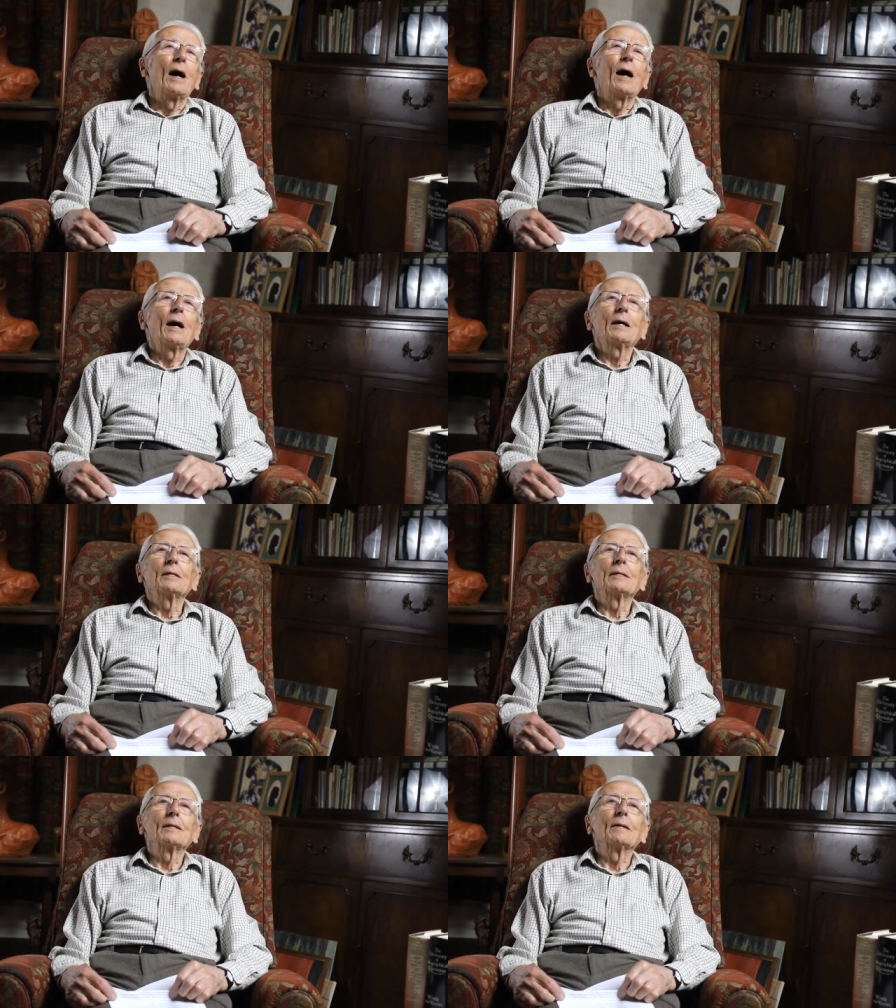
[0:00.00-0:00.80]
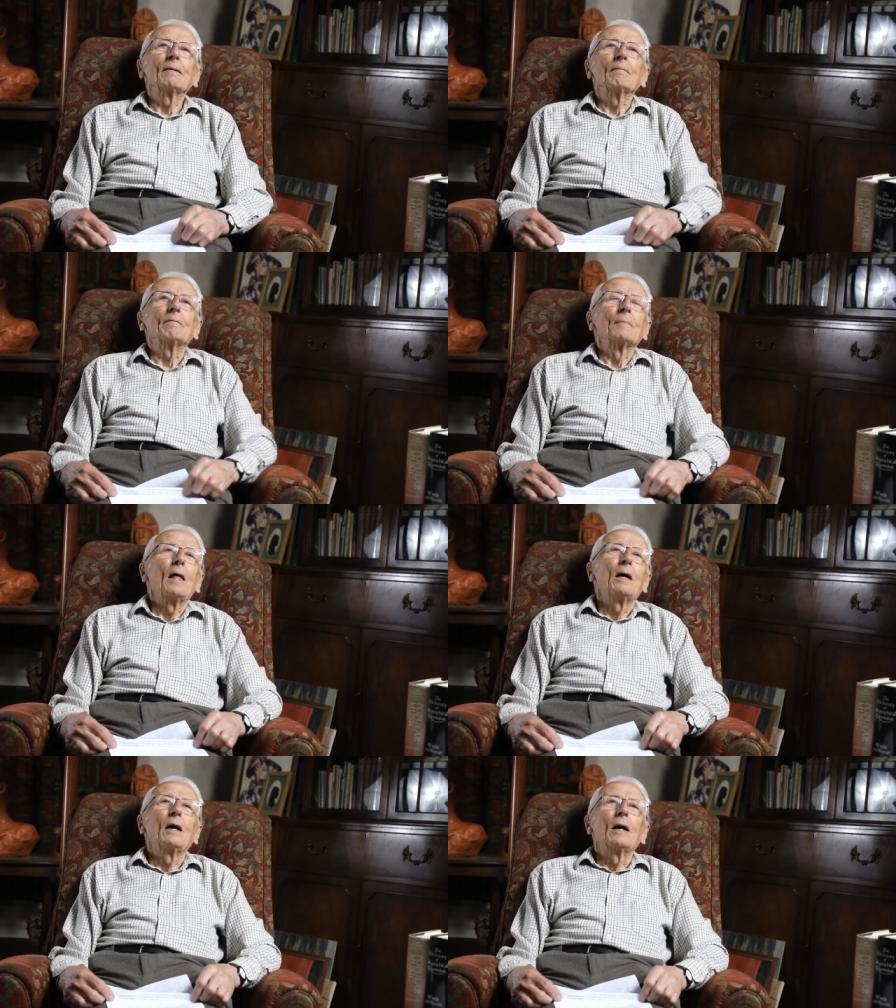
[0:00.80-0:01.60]
And um,
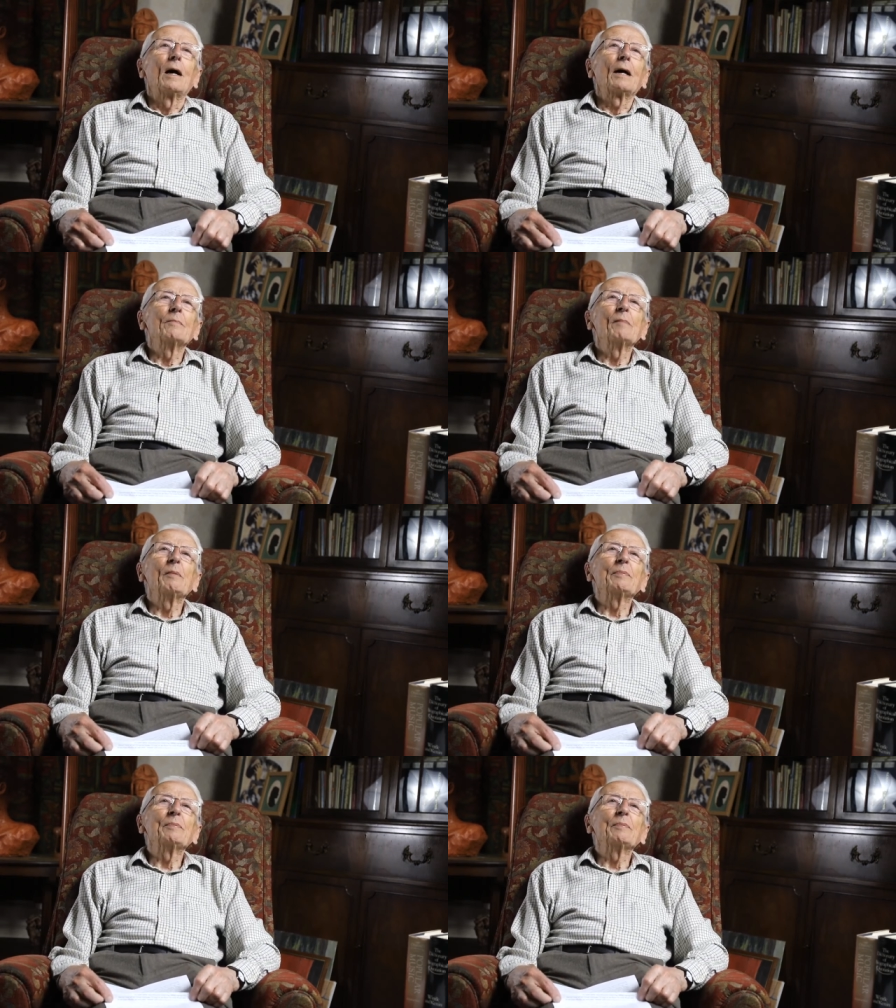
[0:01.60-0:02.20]
I remember